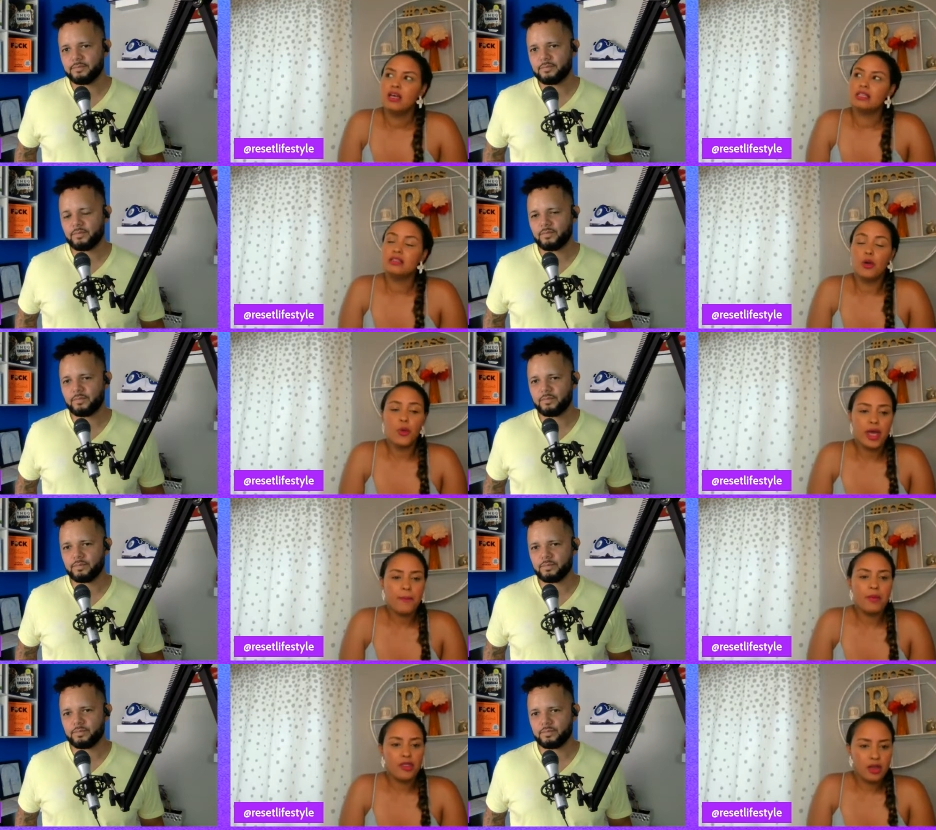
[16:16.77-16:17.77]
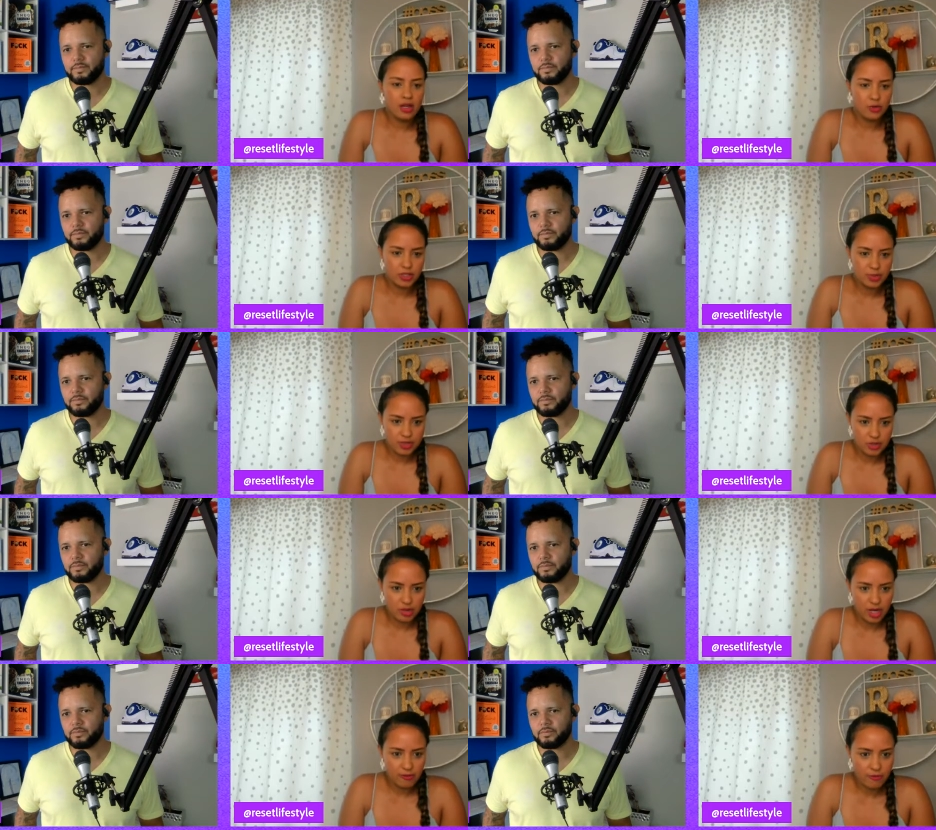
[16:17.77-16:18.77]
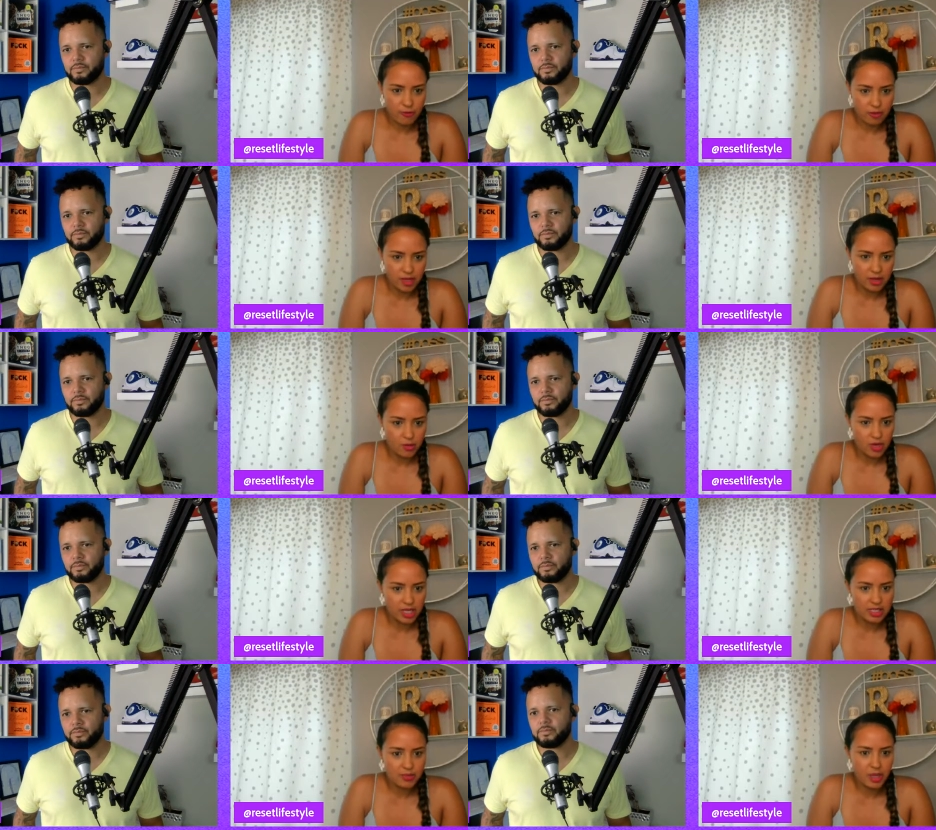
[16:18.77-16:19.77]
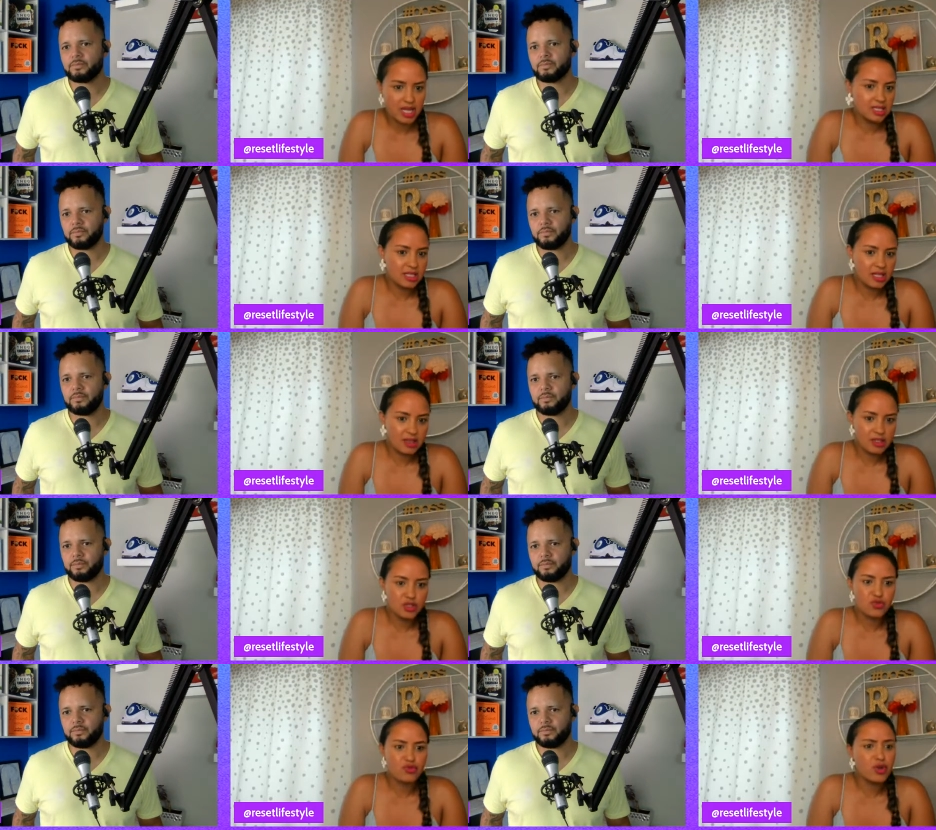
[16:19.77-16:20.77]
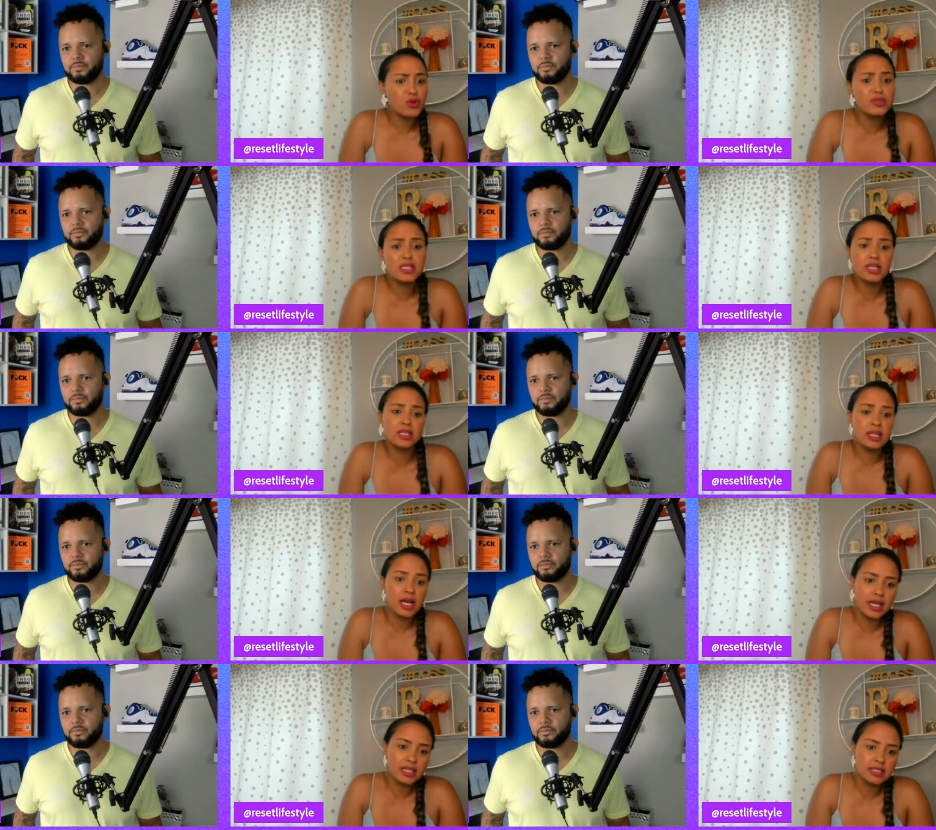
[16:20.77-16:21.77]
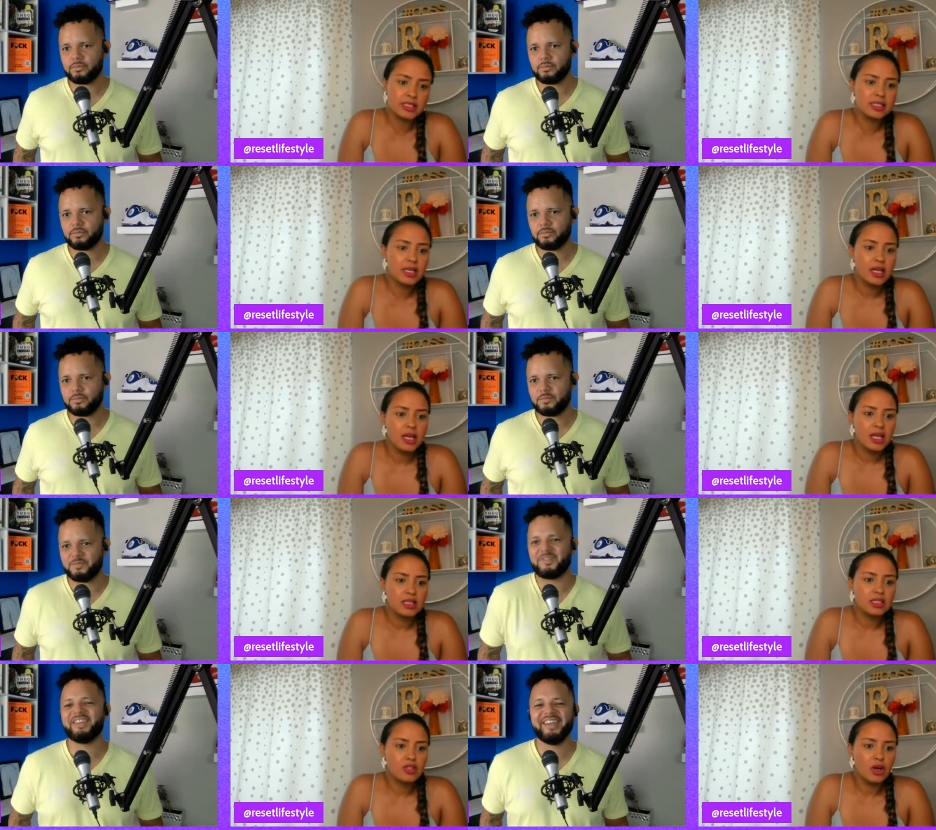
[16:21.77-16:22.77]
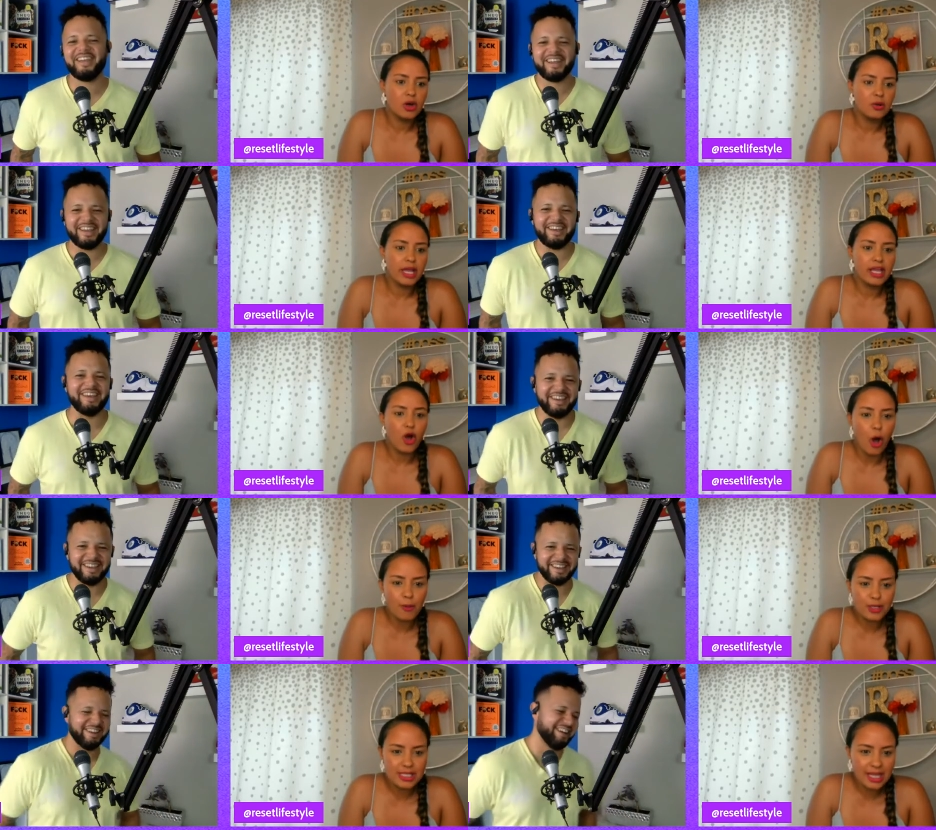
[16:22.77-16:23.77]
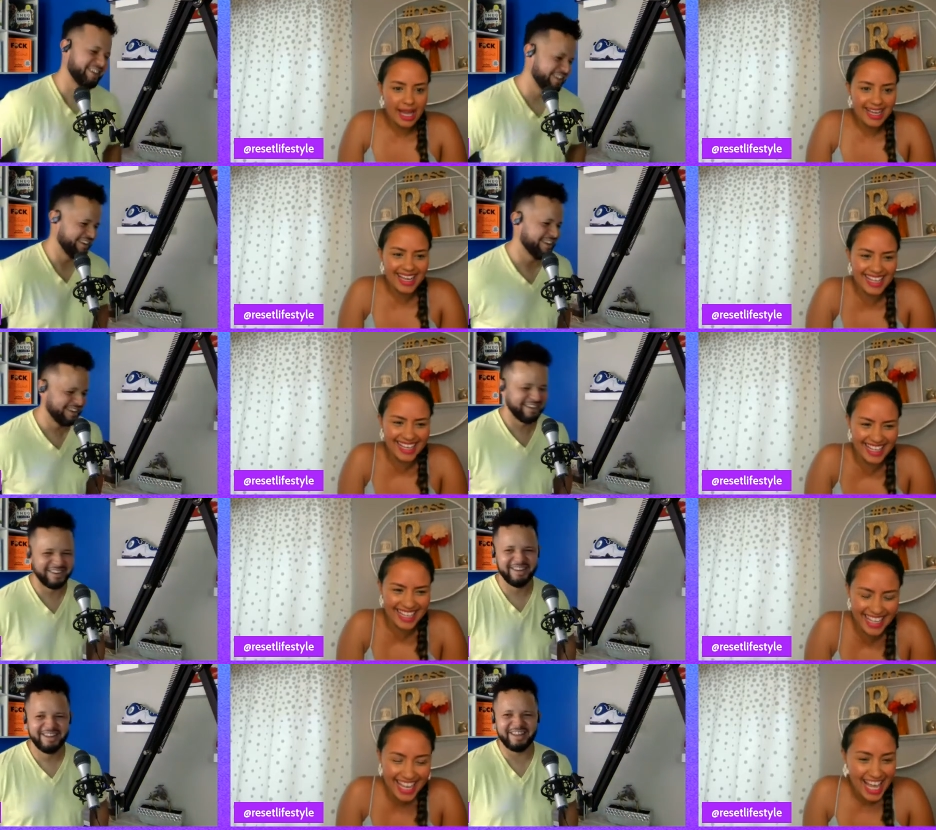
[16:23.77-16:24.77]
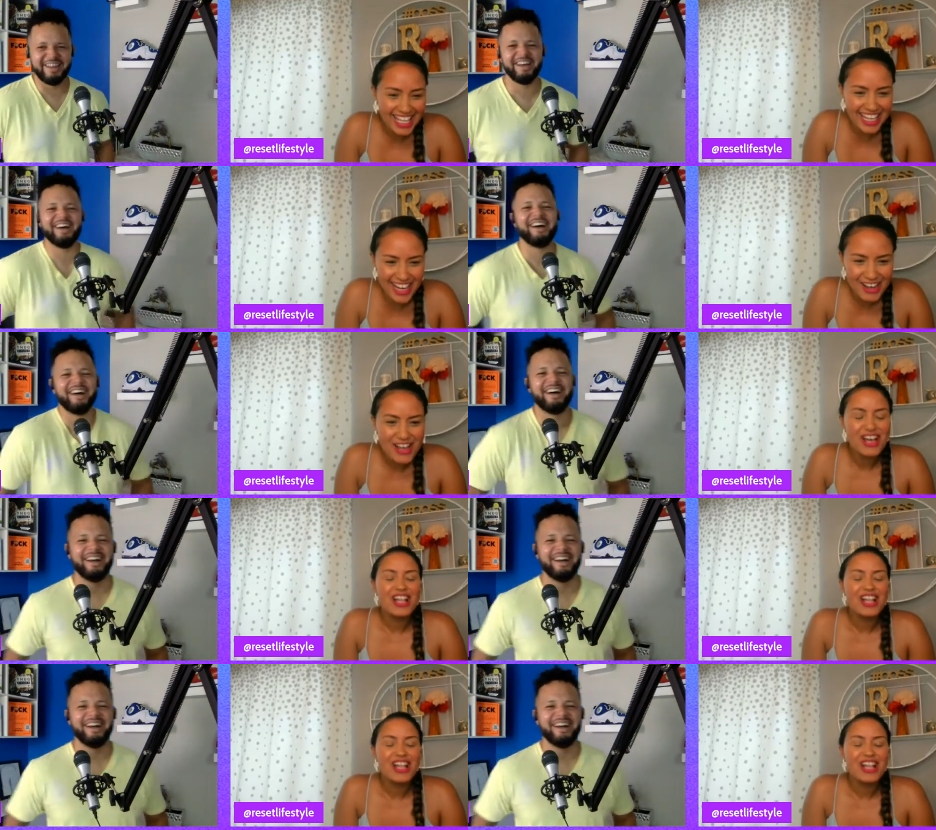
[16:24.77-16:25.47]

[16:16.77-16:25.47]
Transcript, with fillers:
Speaker 1: the way motherhood was portrayed for me was painted in this rosy nice you know, like almost like, like